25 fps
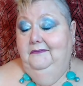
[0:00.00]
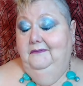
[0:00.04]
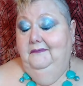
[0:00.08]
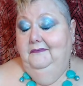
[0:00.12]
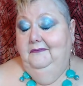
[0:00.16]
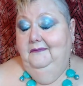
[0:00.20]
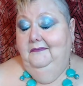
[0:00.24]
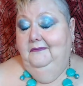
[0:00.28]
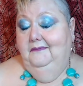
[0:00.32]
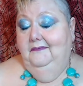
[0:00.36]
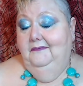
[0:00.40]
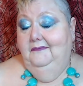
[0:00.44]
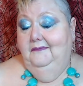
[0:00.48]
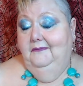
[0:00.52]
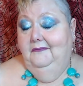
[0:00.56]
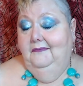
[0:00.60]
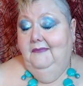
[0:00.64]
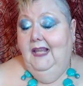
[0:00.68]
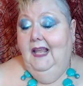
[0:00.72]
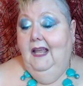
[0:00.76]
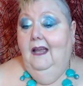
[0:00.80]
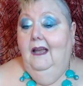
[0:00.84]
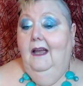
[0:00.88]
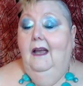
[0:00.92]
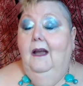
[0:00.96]
Would
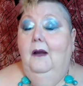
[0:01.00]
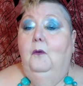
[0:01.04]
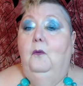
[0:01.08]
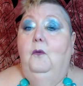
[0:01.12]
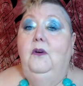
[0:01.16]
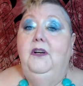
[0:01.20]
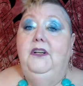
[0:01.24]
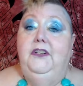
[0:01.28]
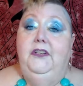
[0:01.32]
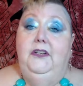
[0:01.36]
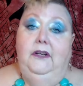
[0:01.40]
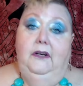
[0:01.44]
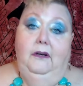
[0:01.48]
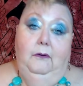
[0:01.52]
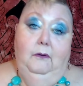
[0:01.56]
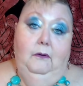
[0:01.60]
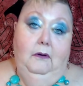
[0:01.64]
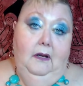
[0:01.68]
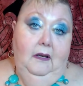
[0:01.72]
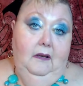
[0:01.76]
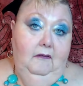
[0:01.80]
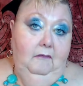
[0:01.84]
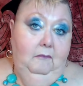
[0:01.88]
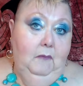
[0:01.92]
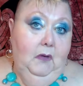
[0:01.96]
you have bought a
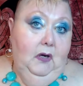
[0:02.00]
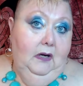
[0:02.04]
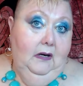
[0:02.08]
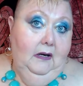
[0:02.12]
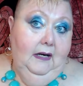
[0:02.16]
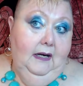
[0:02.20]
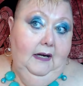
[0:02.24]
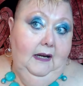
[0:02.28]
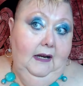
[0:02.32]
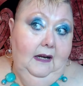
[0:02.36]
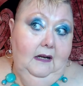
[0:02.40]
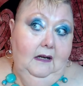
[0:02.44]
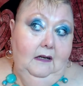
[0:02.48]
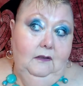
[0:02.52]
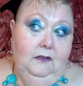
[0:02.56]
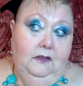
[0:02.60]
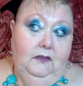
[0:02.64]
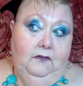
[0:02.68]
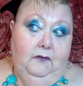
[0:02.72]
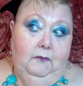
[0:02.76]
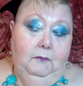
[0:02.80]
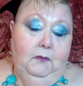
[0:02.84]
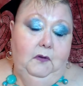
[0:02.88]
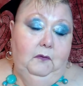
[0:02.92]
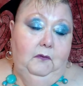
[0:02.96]
house from a realtor
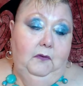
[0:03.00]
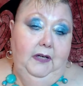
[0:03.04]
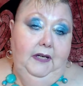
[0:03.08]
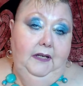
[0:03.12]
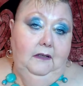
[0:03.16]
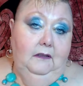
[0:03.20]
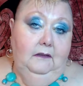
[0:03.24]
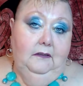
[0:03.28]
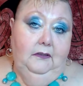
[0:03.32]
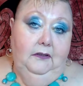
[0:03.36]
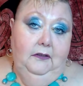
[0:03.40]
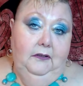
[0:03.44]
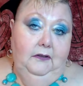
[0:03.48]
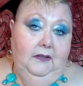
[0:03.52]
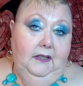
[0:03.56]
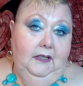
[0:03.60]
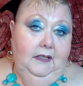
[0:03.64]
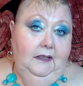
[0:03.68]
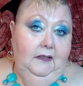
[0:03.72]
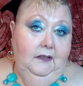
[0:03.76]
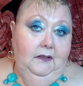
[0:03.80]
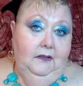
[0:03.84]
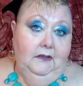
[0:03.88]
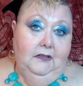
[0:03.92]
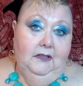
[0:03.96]
that looks like
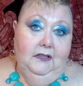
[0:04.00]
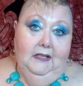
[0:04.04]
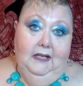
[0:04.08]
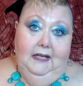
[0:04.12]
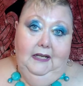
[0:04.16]
this?